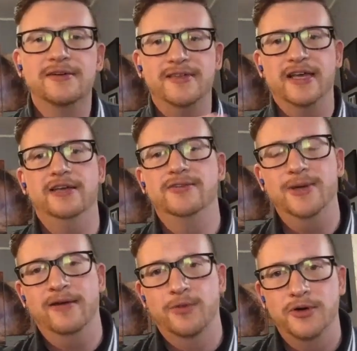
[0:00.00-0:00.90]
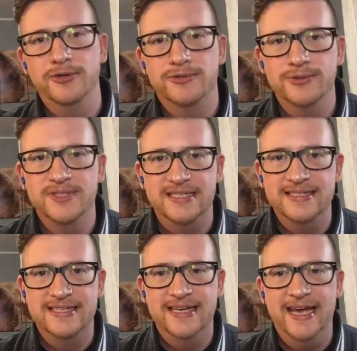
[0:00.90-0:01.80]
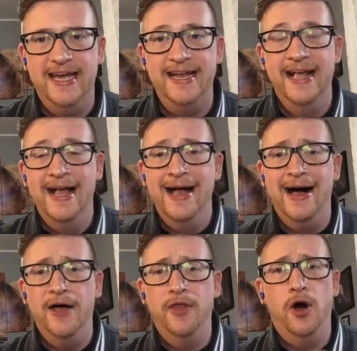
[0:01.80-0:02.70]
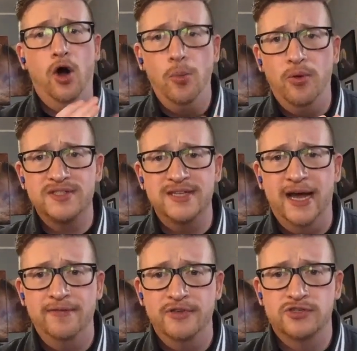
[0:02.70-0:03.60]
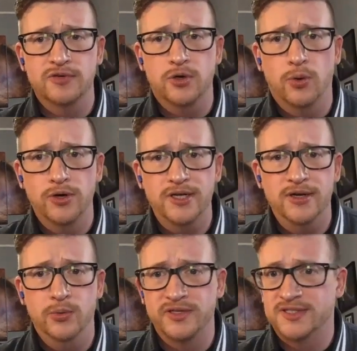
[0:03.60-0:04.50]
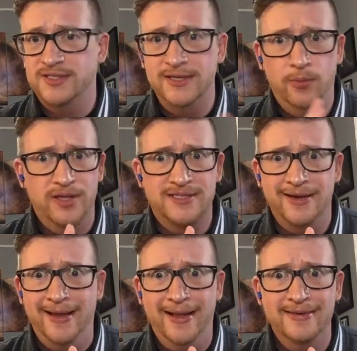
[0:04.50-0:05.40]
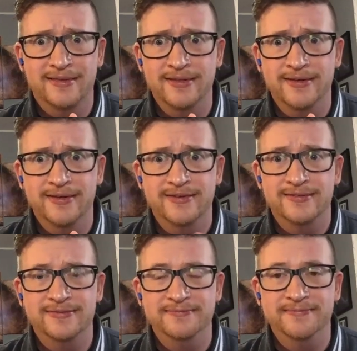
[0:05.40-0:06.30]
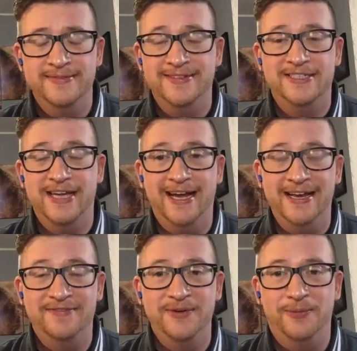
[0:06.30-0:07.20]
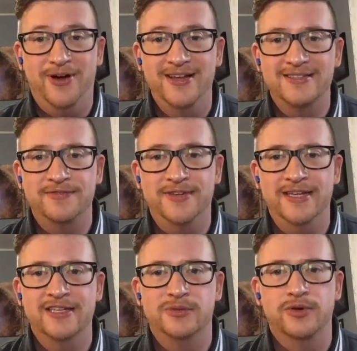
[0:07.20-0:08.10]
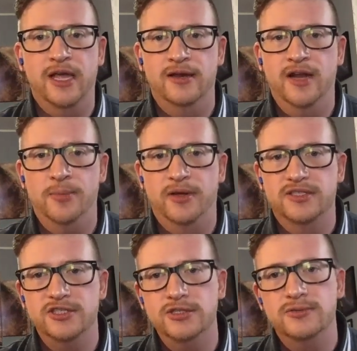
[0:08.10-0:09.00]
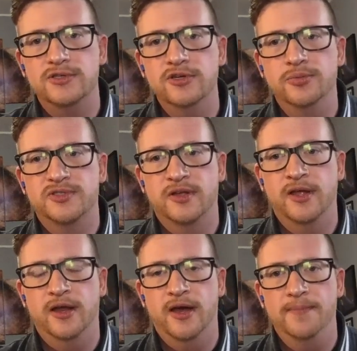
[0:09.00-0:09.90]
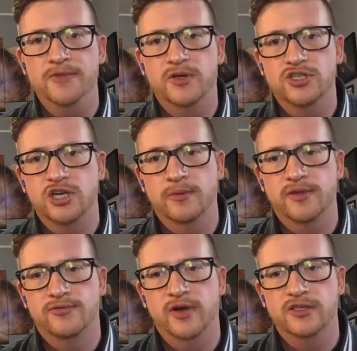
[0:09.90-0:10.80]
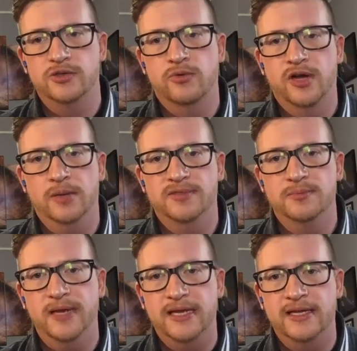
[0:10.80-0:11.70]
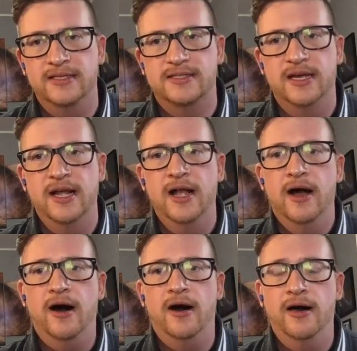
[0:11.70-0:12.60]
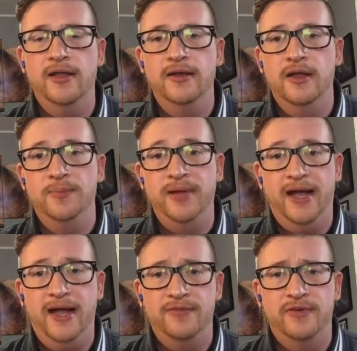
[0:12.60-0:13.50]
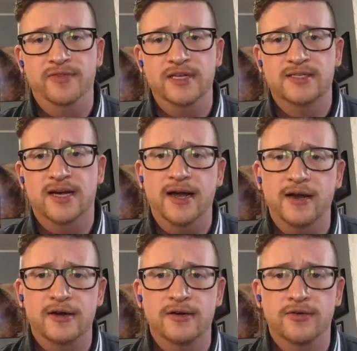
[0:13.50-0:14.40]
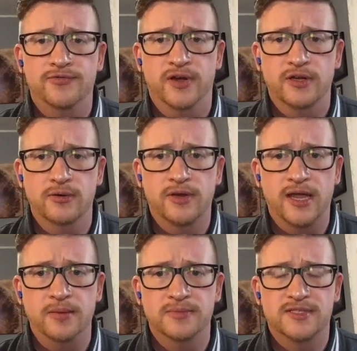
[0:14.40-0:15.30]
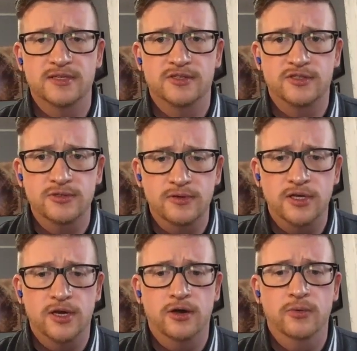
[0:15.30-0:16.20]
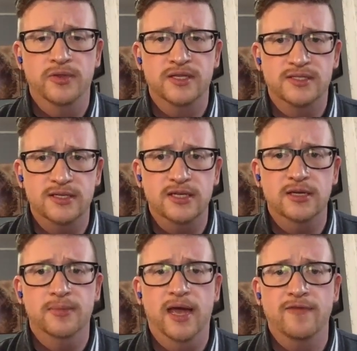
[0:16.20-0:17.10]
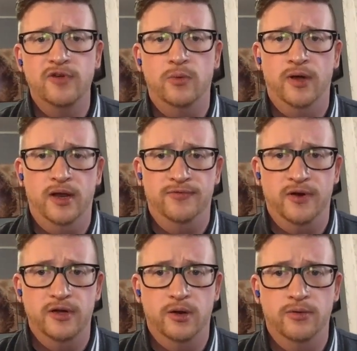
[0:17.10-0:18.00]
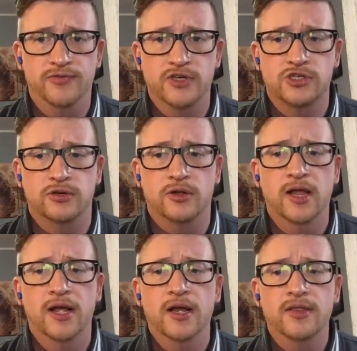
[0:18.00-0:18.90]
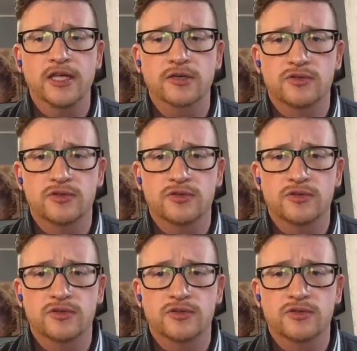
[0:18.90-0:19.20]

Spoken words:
thank you to everyone who tuned in today. The hope was to have this recorded. We'll see once I end the chat if it was. If it is, we'll get it up onto YouTube so that you can share with your friends who weren't able to make it. On behalf of the entire Funko Games studio, the team, everyone at Funko Official, thank you